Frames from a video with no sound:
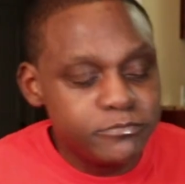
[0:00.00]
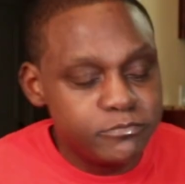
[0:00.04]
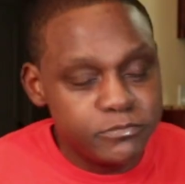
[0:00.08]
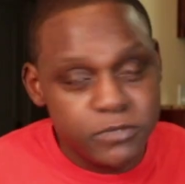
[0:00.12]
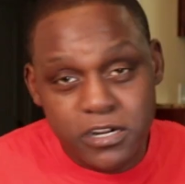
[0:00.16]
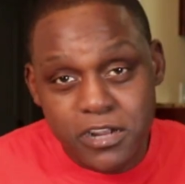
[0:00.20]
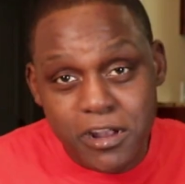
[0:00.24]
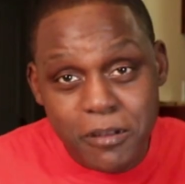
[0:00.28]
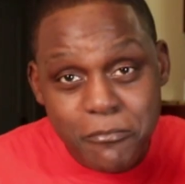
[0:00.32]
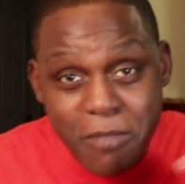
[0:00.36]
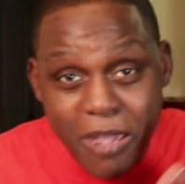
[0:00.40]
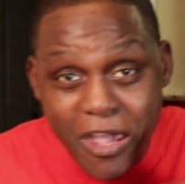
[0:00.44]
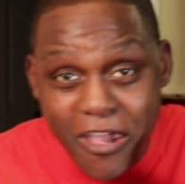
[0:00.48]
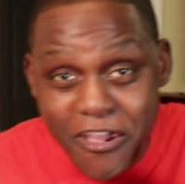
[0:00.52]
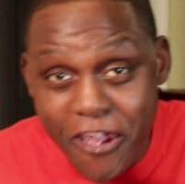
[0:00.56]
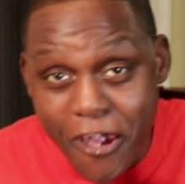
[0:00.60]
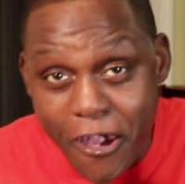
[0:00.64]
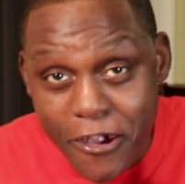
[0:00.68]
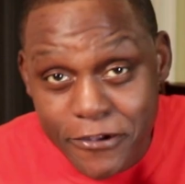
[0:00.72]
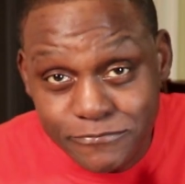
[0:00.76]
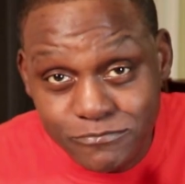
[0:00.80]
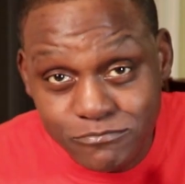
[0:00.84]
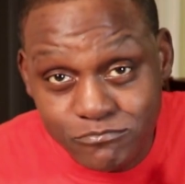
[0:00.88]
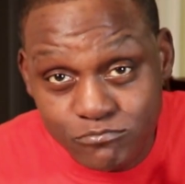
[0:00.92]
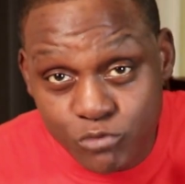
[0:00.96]
But come back
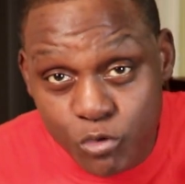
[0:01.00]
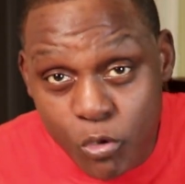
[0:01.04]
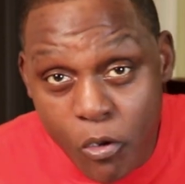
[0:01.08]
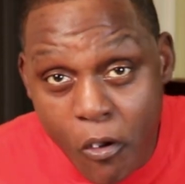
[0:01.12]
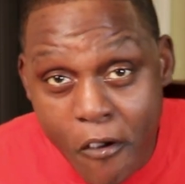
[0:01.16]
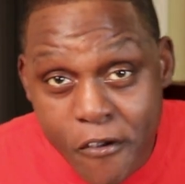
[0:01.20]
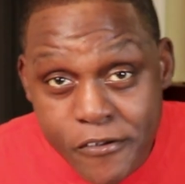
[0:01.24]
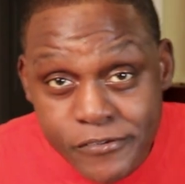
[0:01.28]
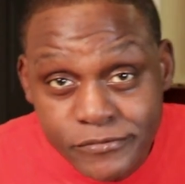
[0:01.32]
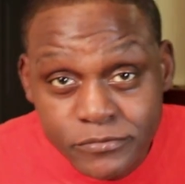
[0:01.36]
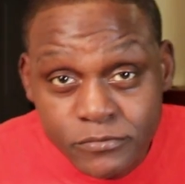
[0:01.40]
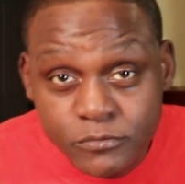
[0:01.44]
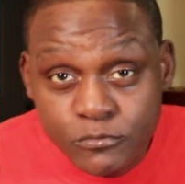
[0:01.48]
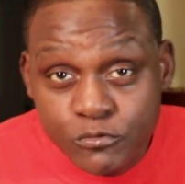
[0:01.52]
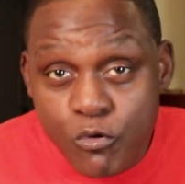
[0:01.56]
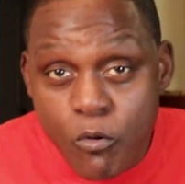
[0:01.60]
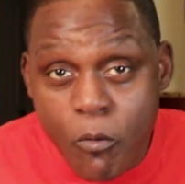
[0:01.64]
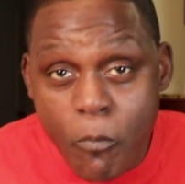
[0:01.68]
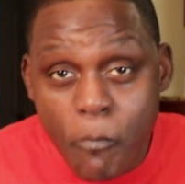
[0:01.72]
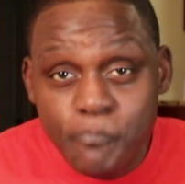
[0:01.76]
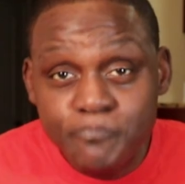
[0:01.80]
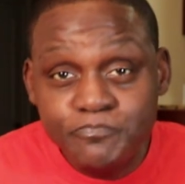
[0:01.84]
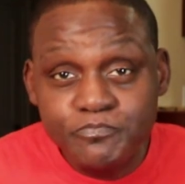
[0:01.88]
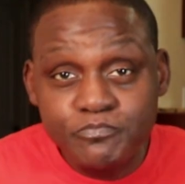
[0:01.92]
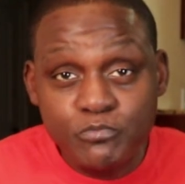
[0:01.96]
now.
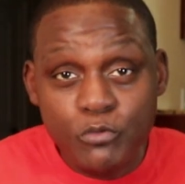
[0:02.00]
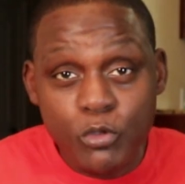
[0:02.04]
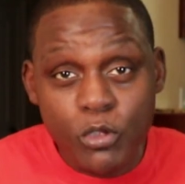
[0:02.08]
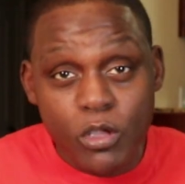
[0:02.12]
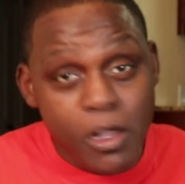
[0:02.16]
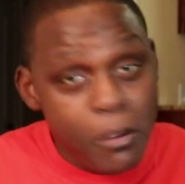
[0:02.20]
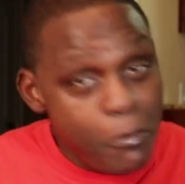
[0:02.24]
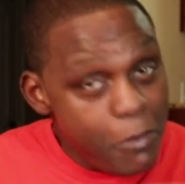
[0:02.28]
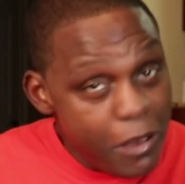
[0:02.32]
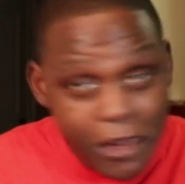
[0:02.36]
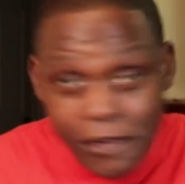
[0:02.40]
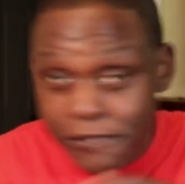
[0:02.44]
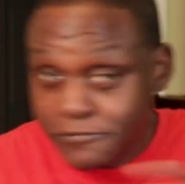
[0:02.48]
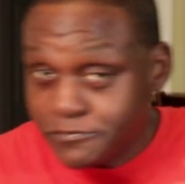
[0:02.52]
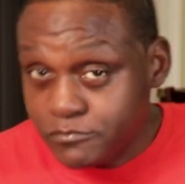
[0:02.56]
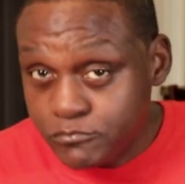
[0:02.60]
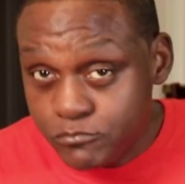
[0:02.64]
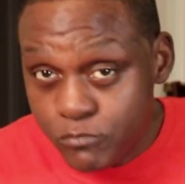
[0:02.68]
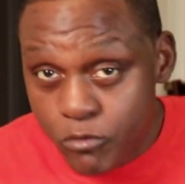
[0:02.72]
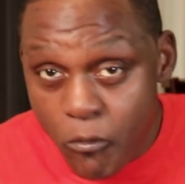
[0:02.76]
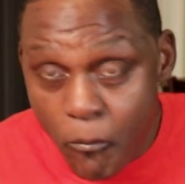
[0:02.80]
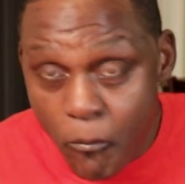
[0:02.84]
Come back.